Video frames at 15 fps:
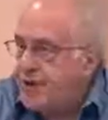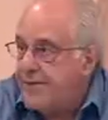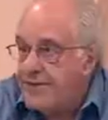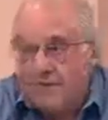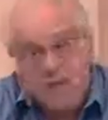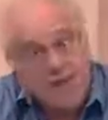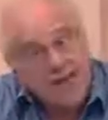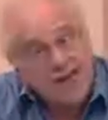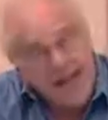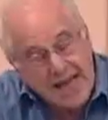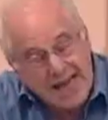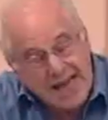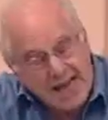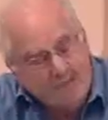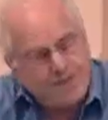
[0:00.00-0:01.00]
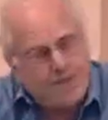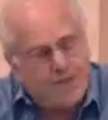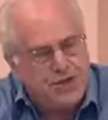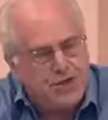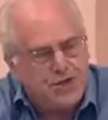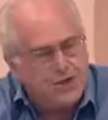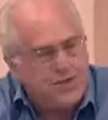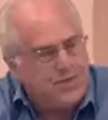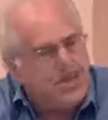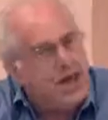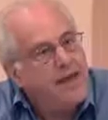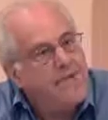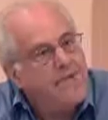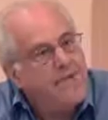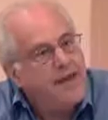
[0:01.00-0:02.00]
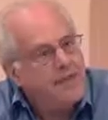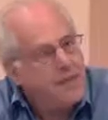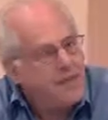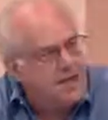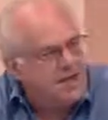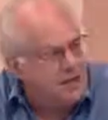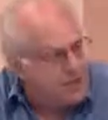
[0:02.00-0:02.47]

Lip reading: having not had that pleasure in my family of